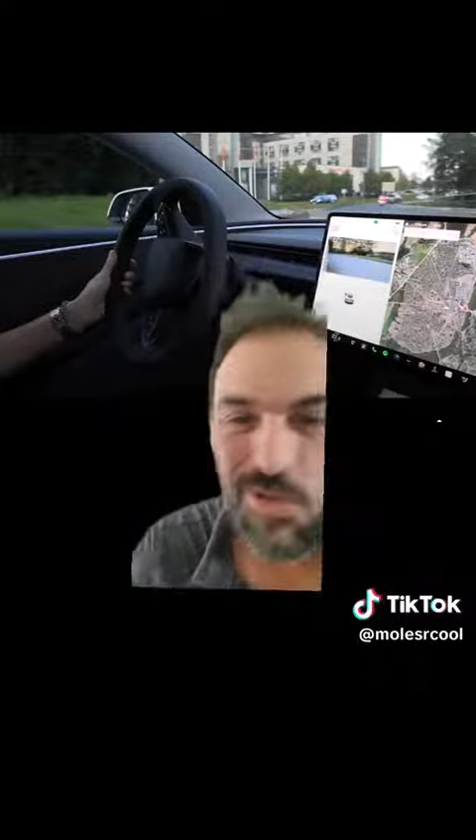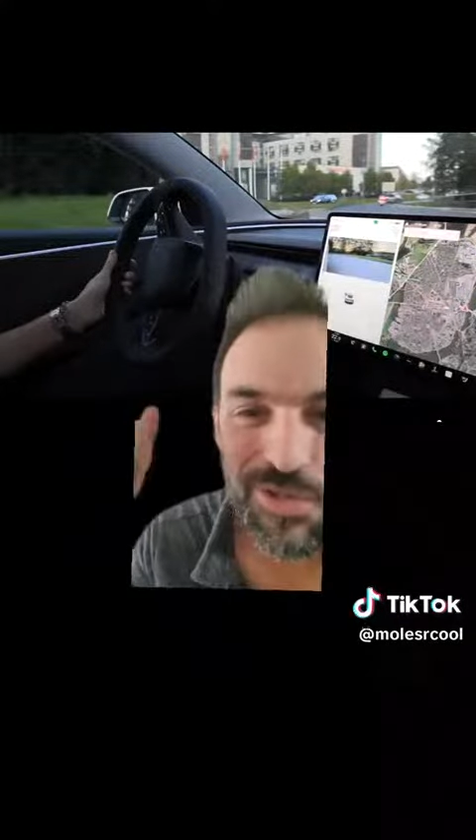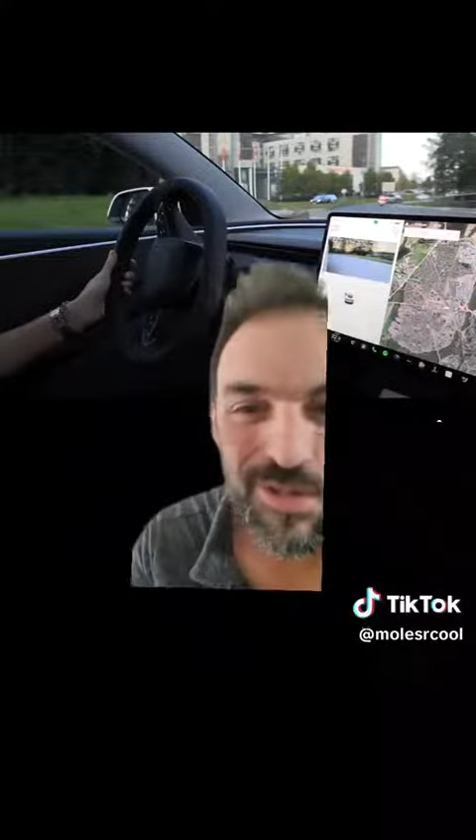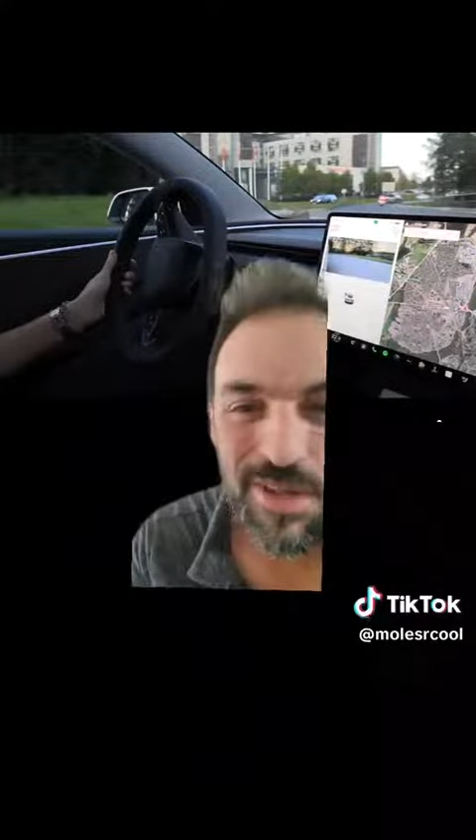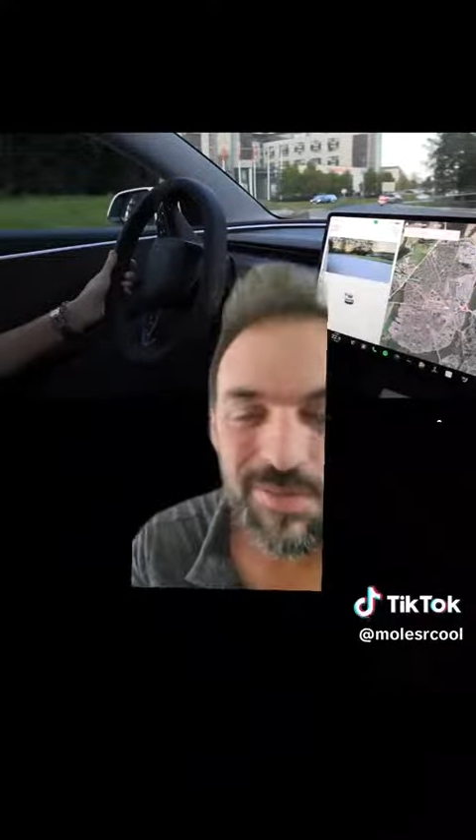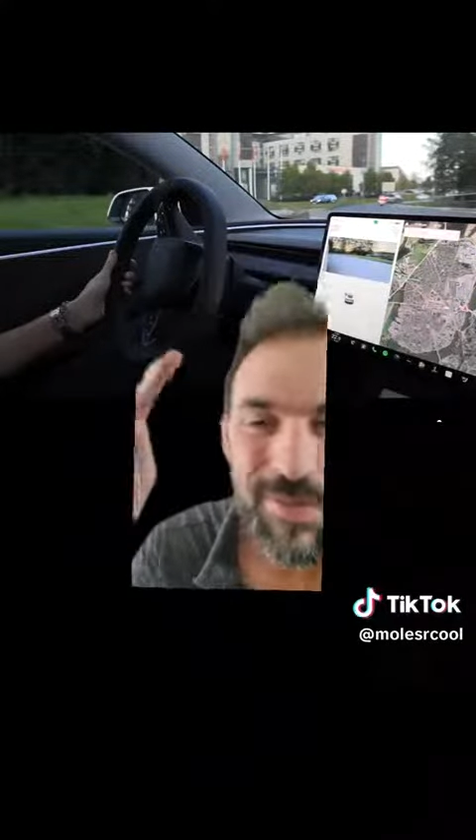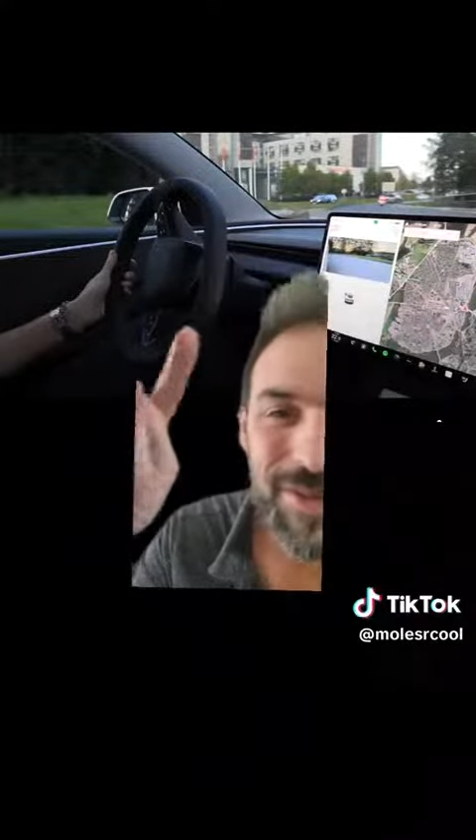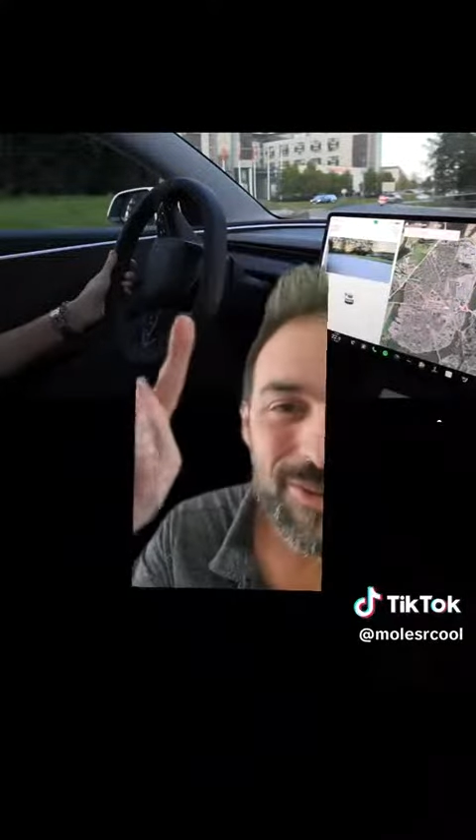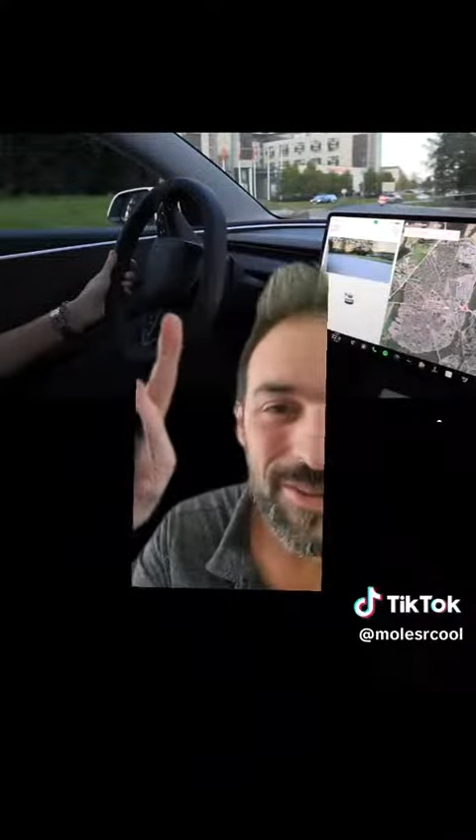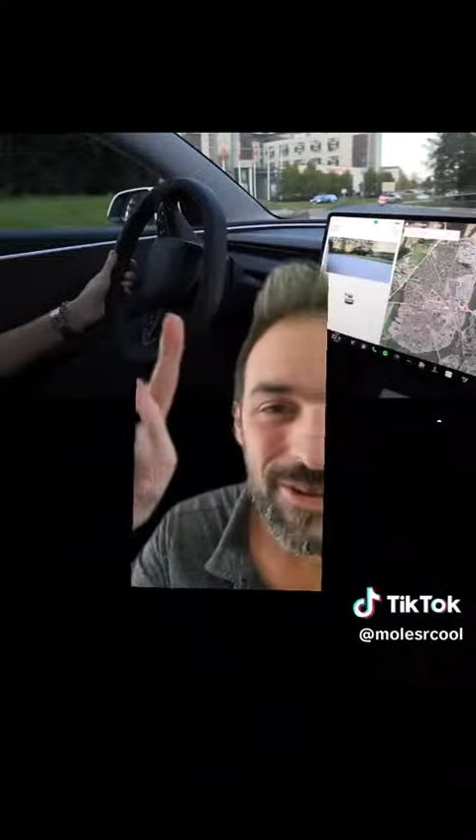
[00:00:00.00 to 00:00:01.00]
You shouldn't have to be
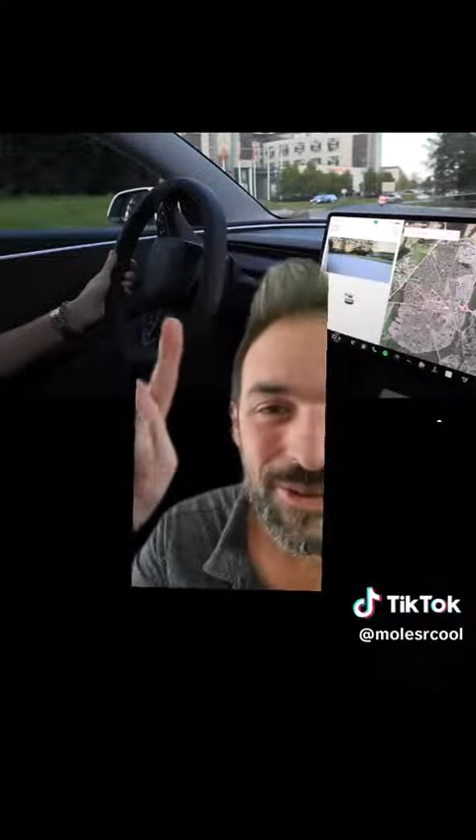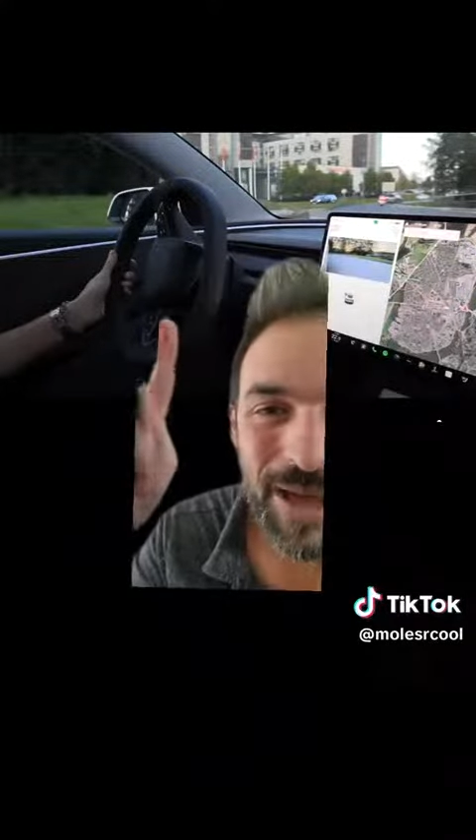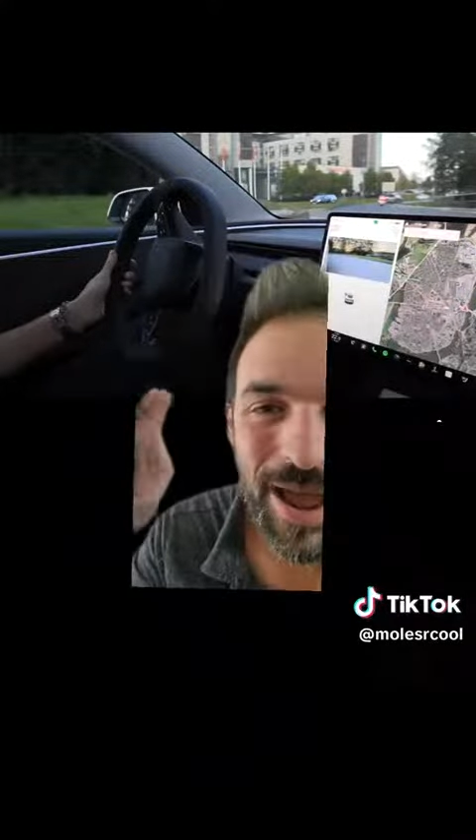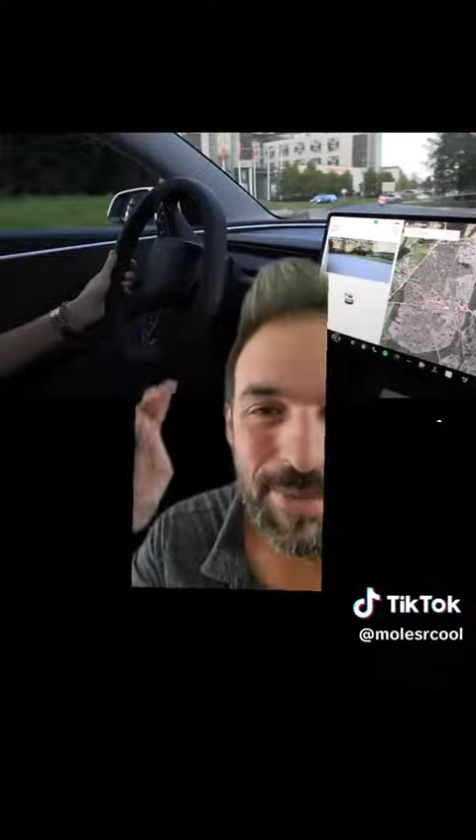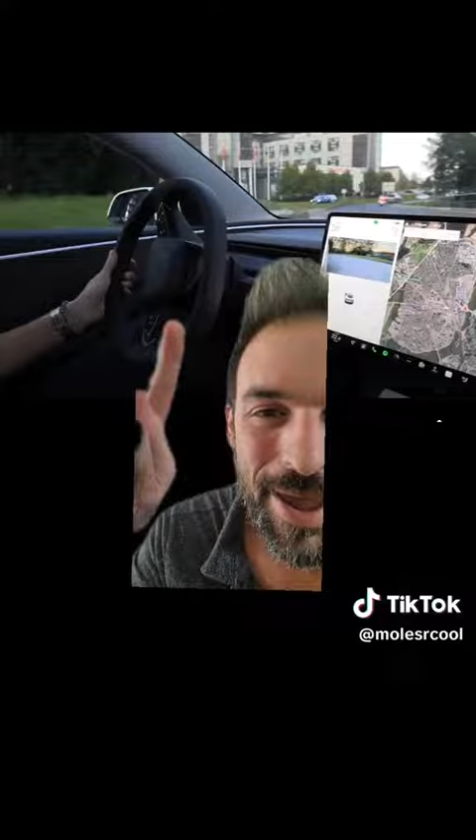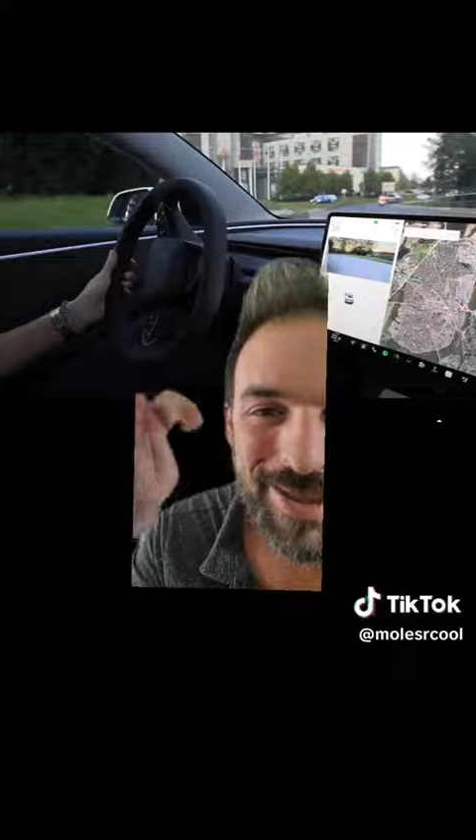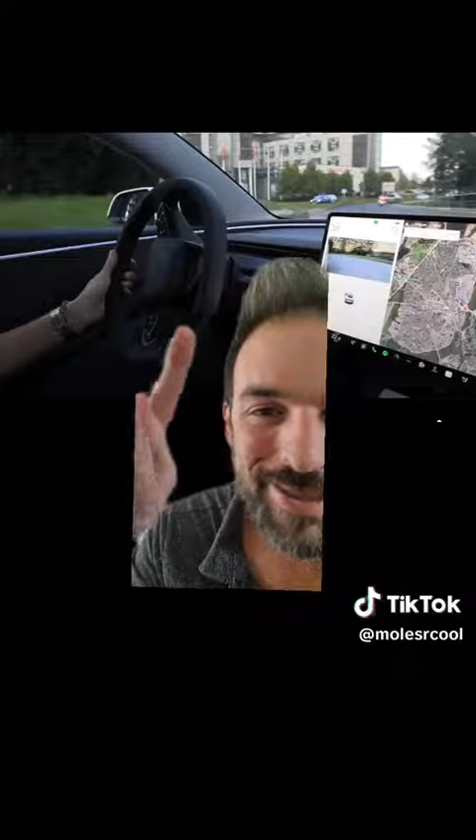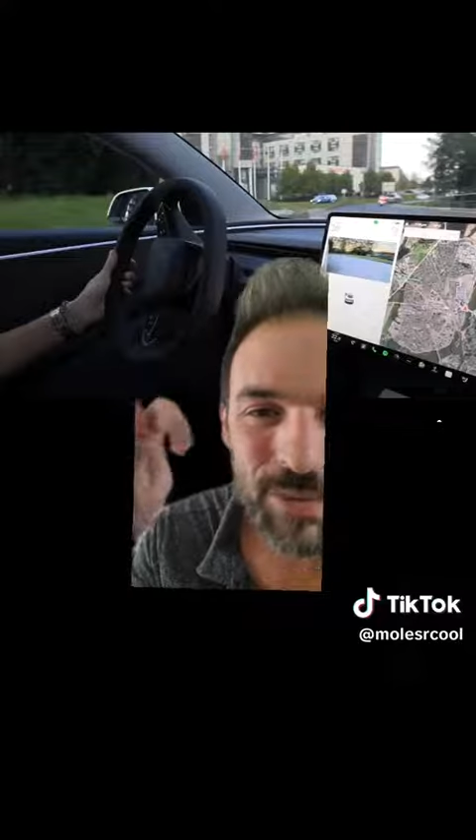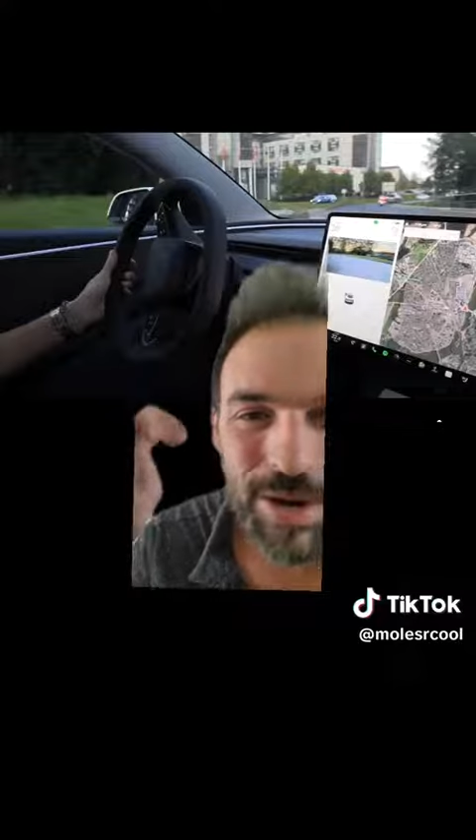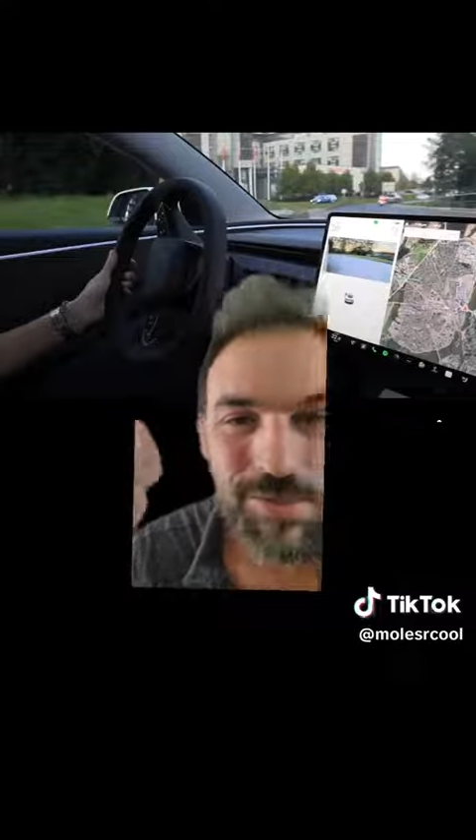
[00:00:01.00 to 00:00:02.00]
doing little iPad swipe